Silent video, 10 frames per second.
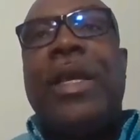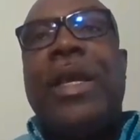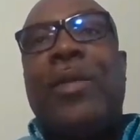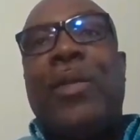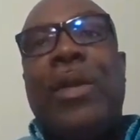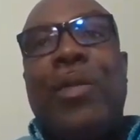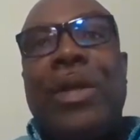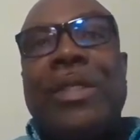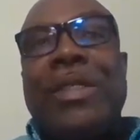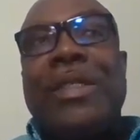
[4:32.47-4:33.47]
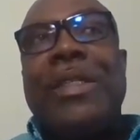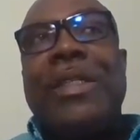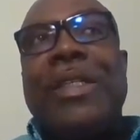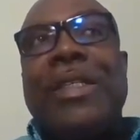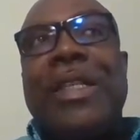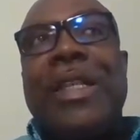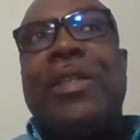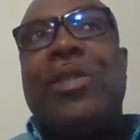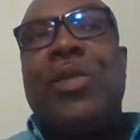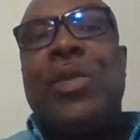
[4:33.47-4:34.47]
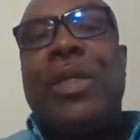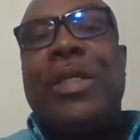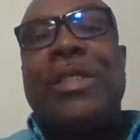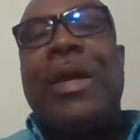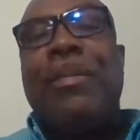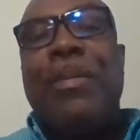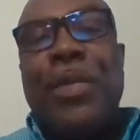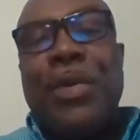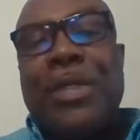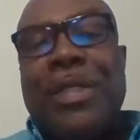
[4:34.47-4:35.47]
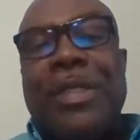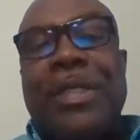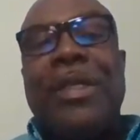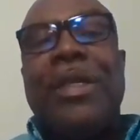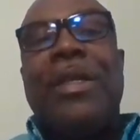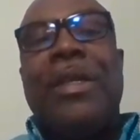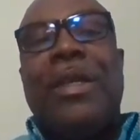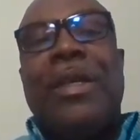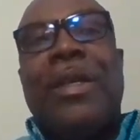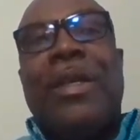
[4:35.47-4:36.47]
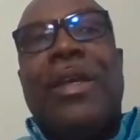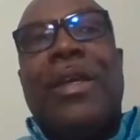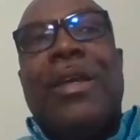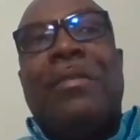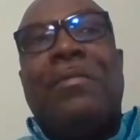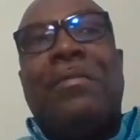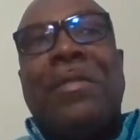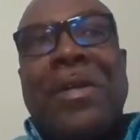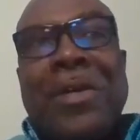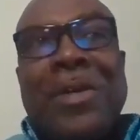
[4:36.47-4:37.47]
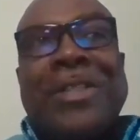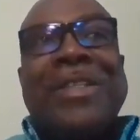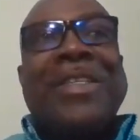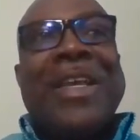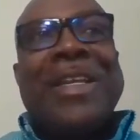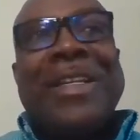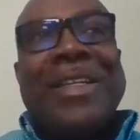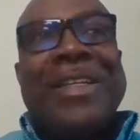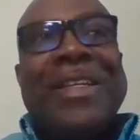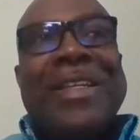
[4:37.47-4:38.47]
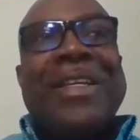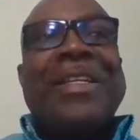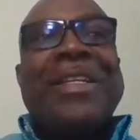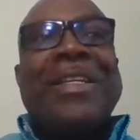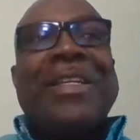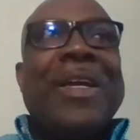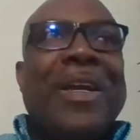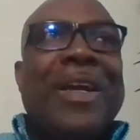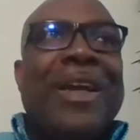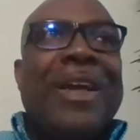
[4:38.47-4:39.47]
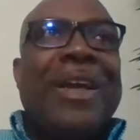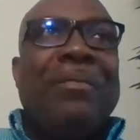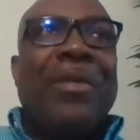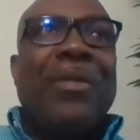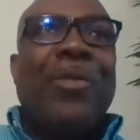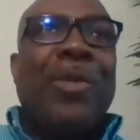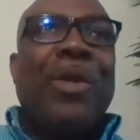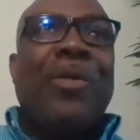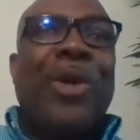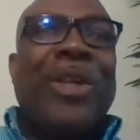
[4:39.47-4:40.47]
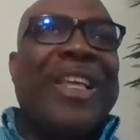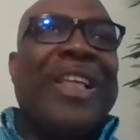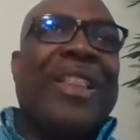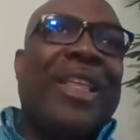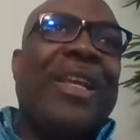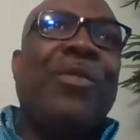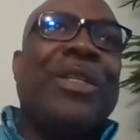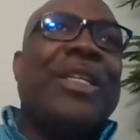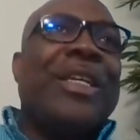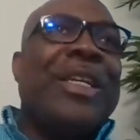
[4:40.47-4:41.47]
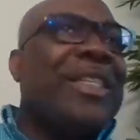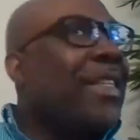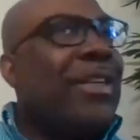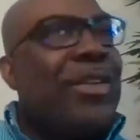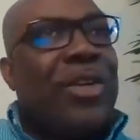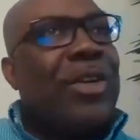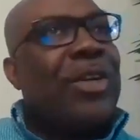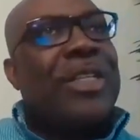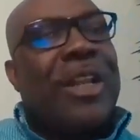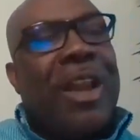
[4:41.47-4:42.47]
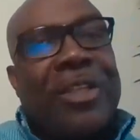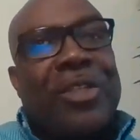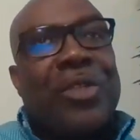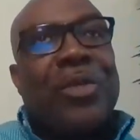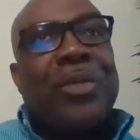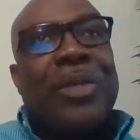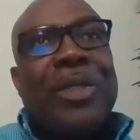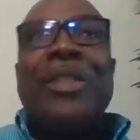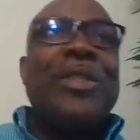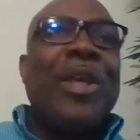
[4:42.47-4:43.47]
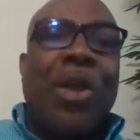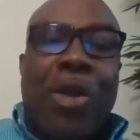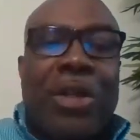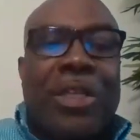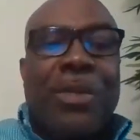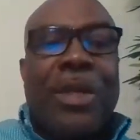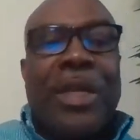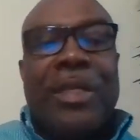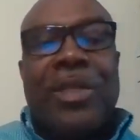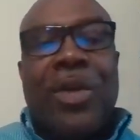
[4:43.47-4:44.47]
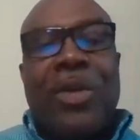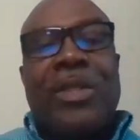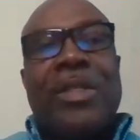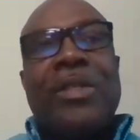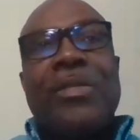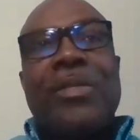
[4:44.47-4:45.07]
And what this led to is that most faculty turned their what they think was an asynchronous classroom into a correspondence course.